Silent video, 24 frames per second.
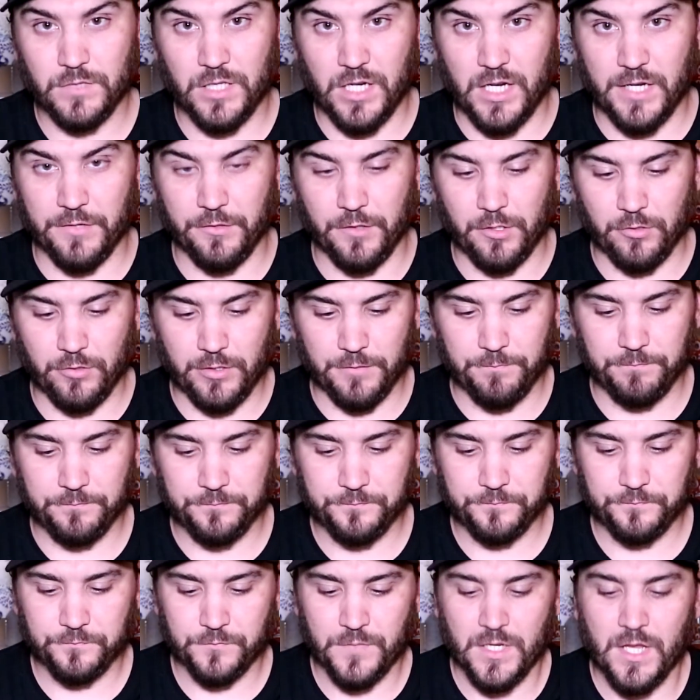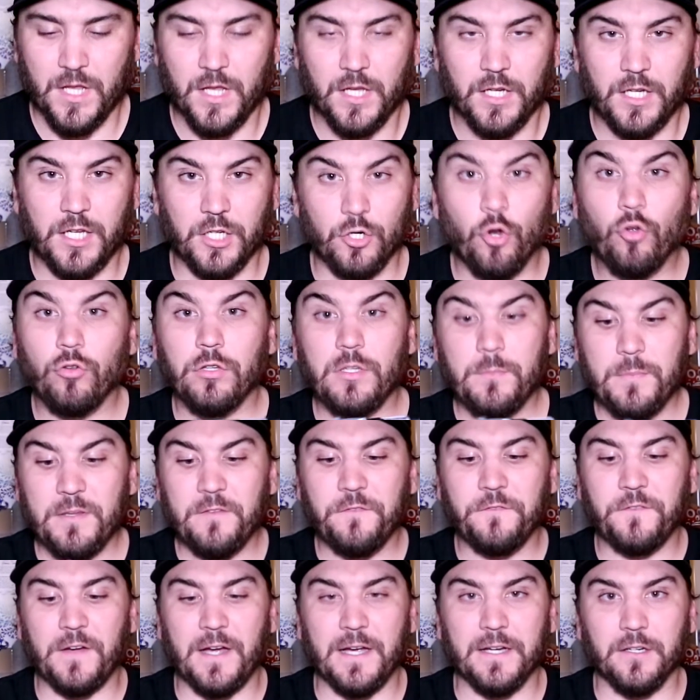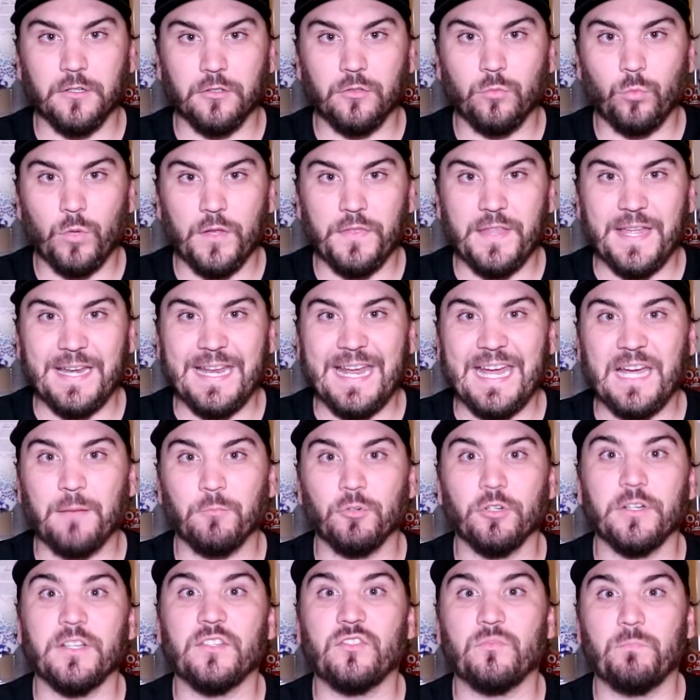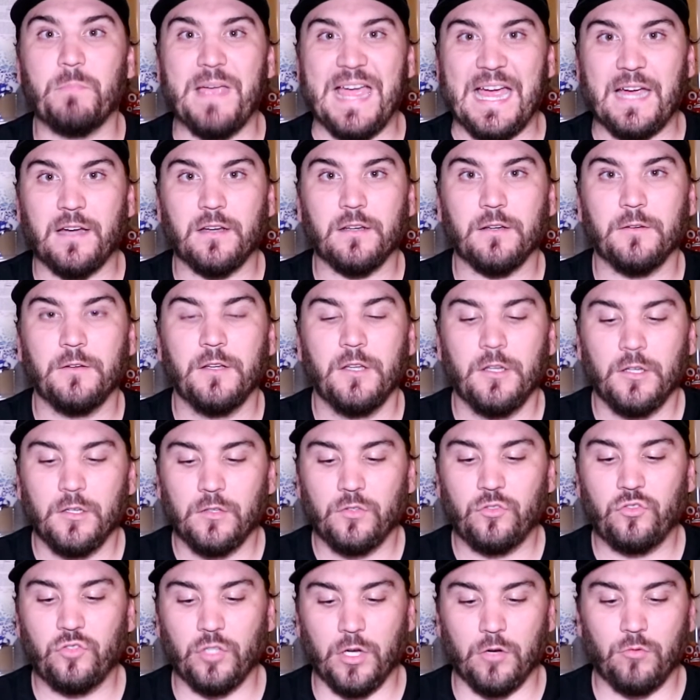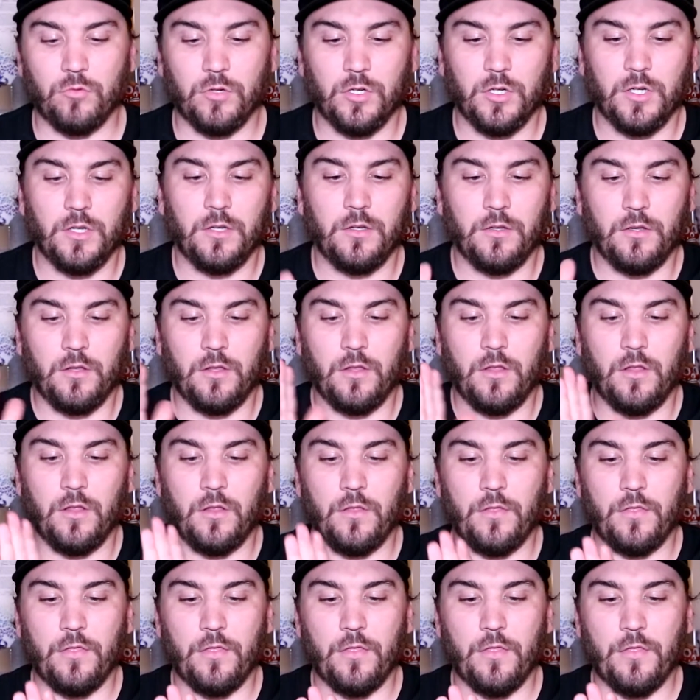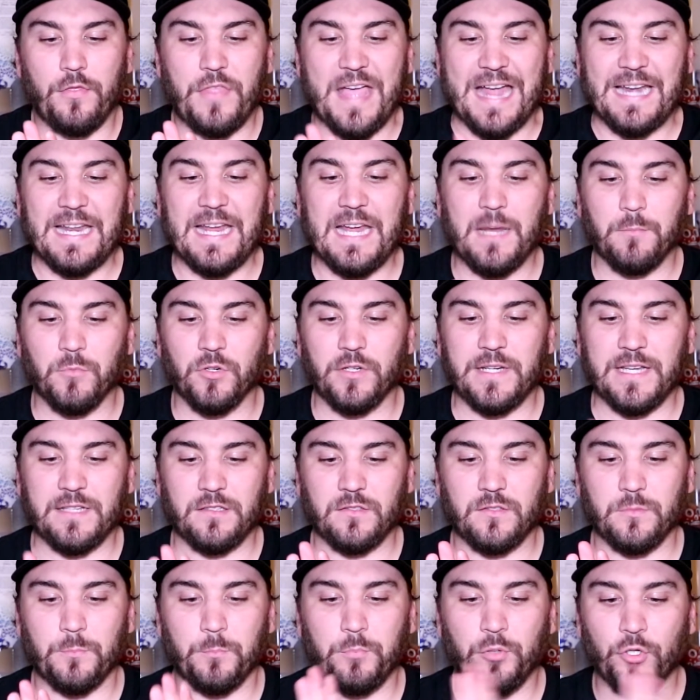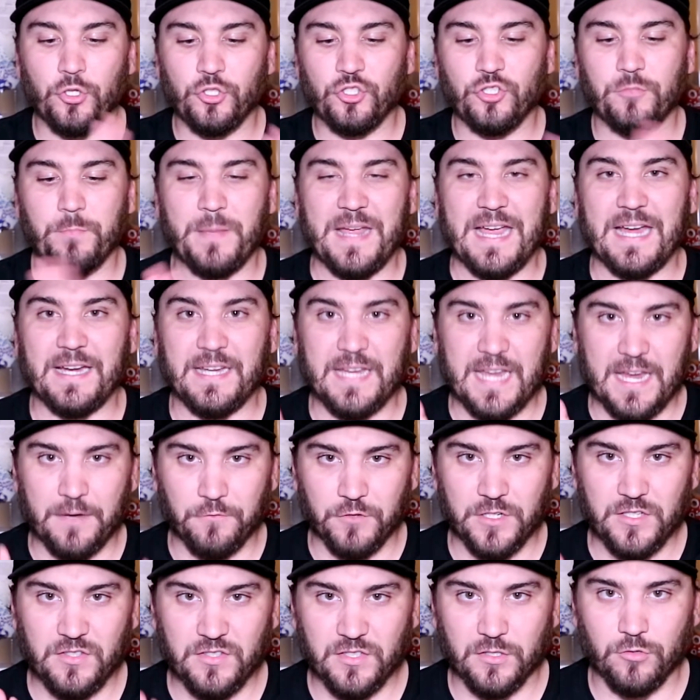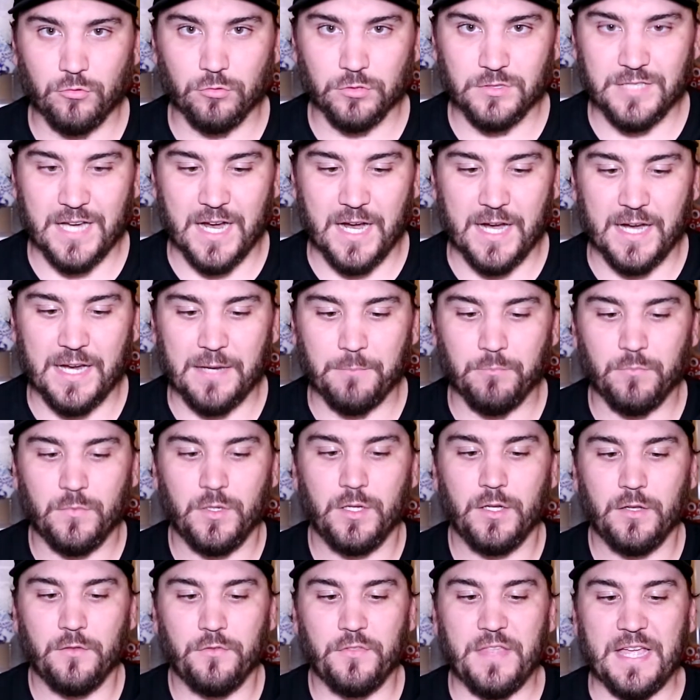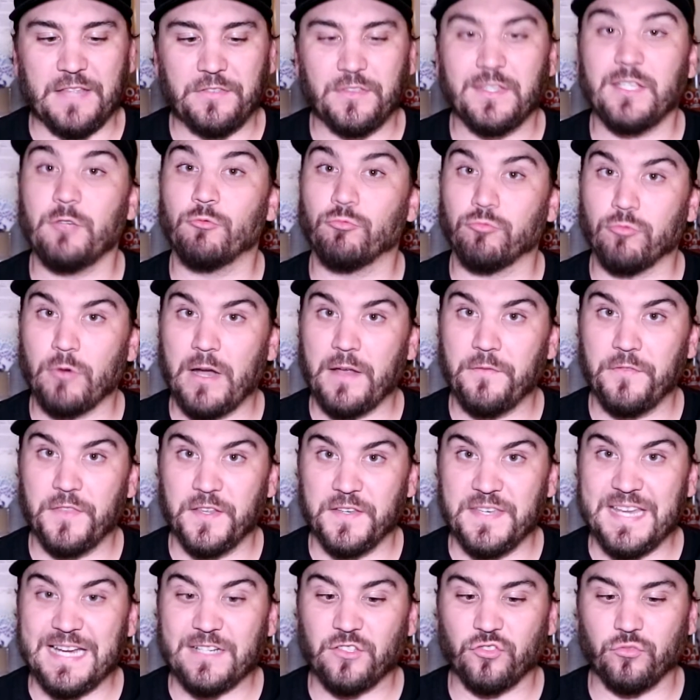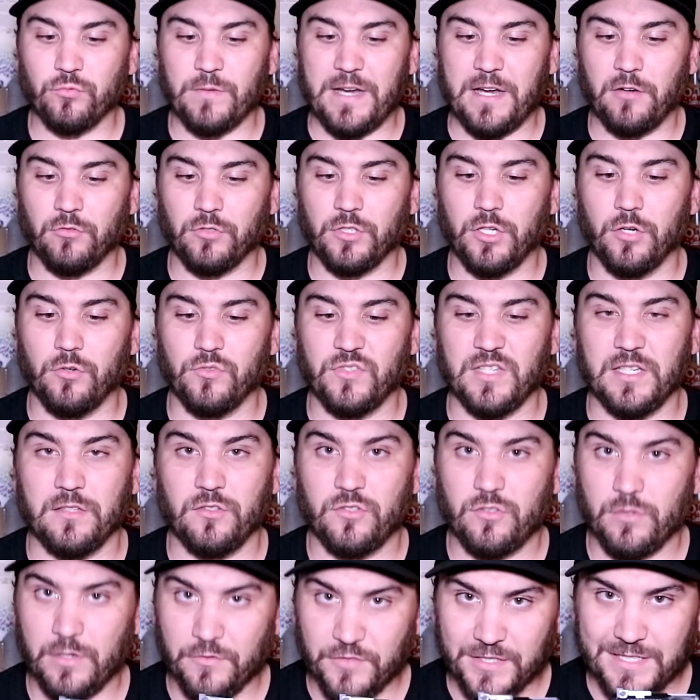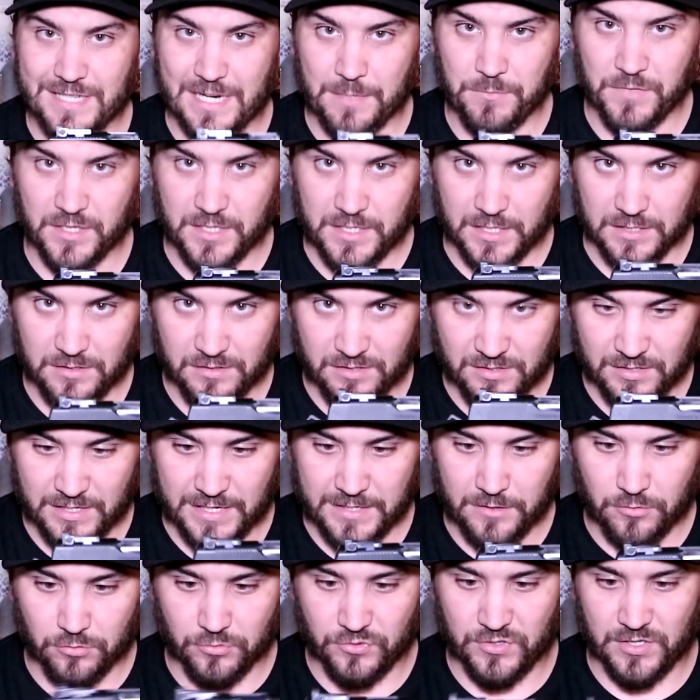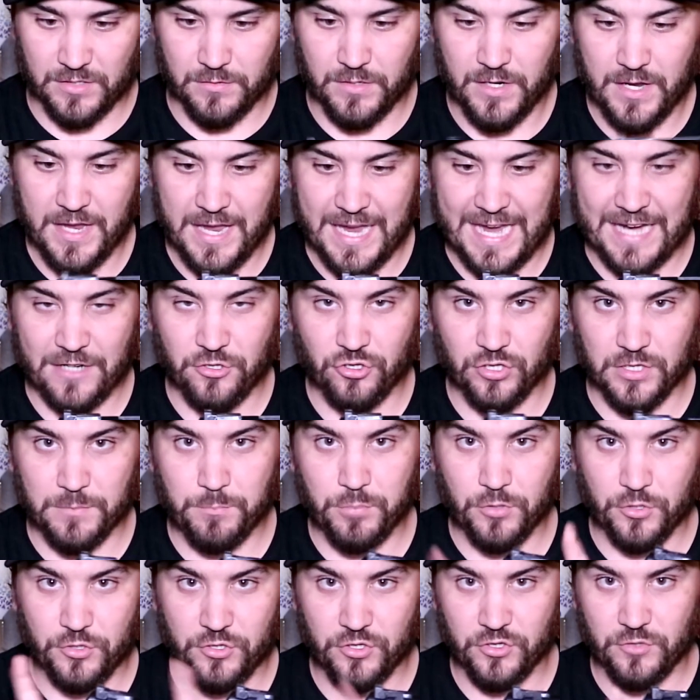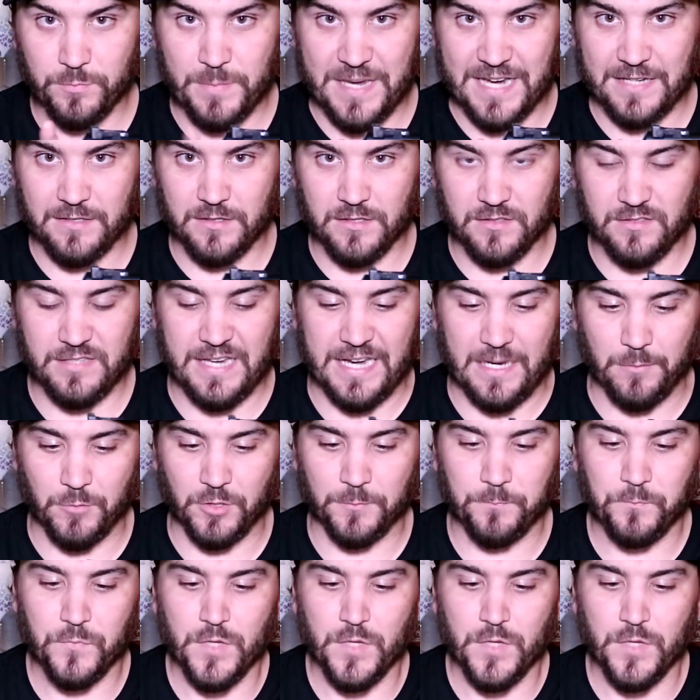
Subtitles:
unloaded, can only be fired when that hammer is back. So, that hammer gets pushed back every single time that the next round goes in. So every time the gun cycles, it actually pushes back this hammer,